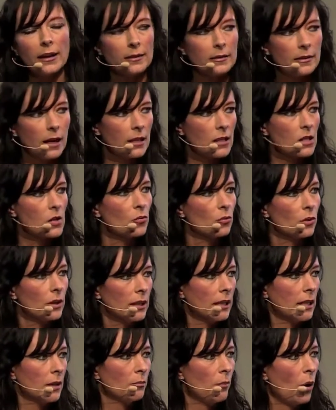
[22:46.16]
that's
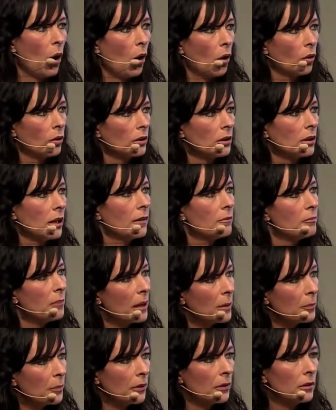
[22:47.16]
really important, and
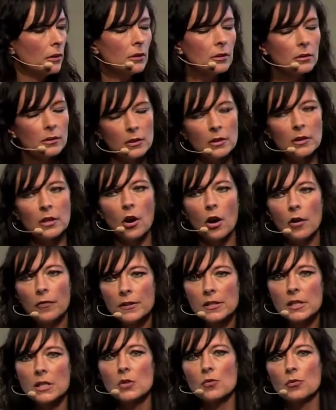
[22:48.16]
the
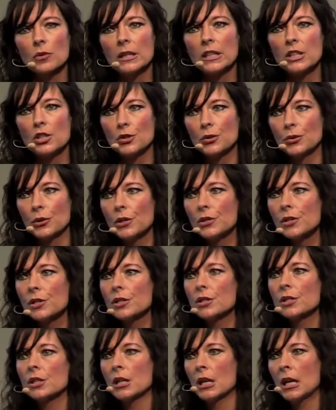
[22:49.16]
officers really
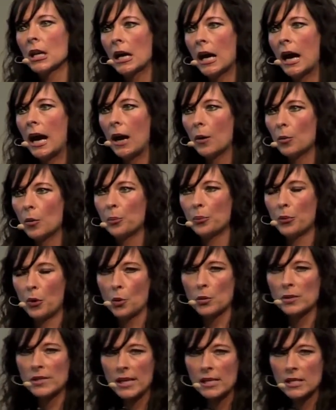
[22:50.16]
trust our
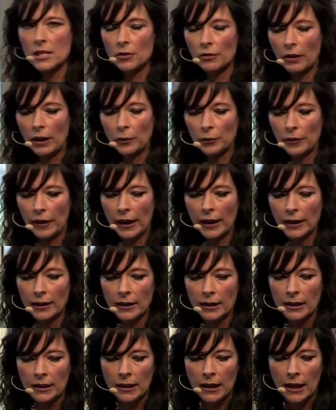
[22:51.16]
process around that.
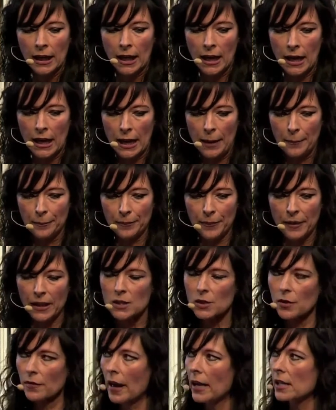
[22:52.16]

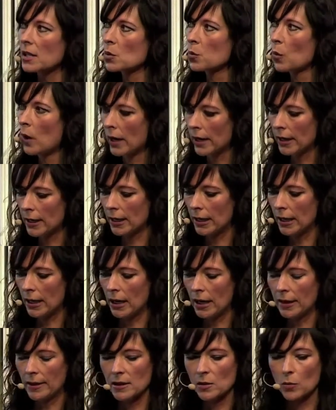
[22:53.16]
So that's why
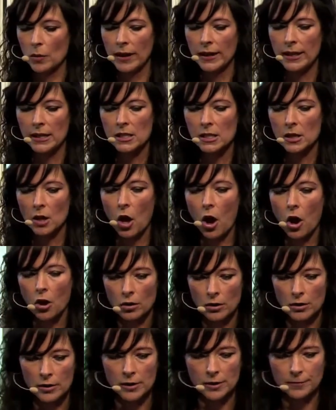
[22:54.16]
it's
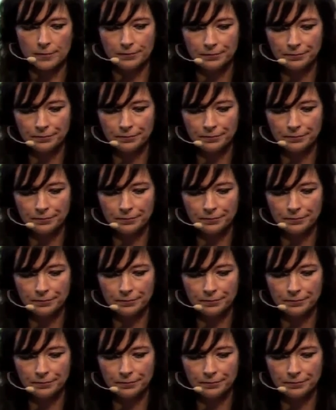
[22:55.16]
locked.